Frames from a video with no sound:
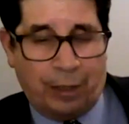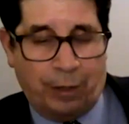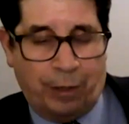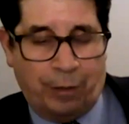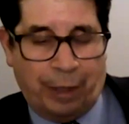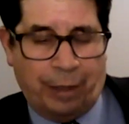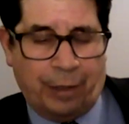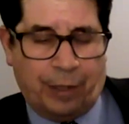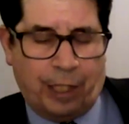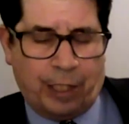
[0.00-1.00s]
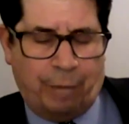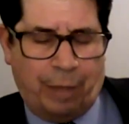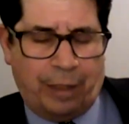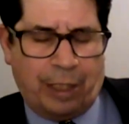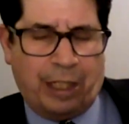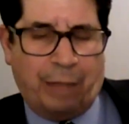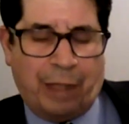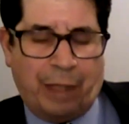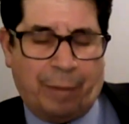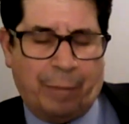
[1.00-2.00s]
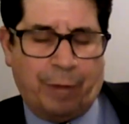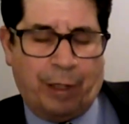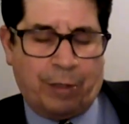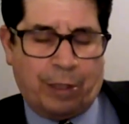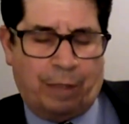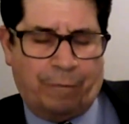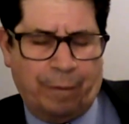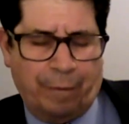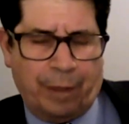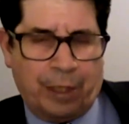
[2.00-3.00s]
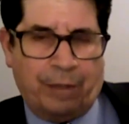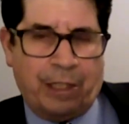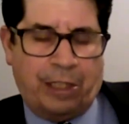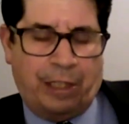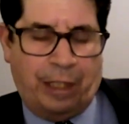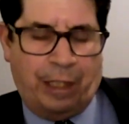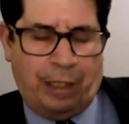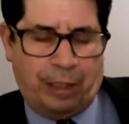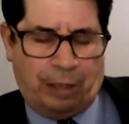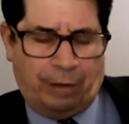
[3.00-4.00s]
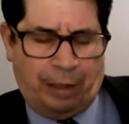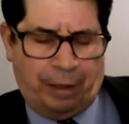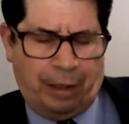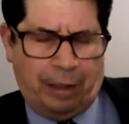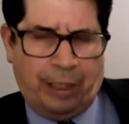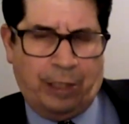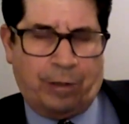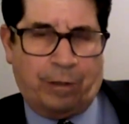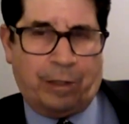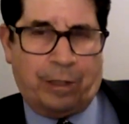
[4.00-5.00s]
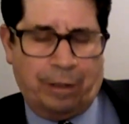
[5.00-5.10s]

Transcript: So you're doing other things and at the same time promoting yourself, selling CDs, selling T-shirts.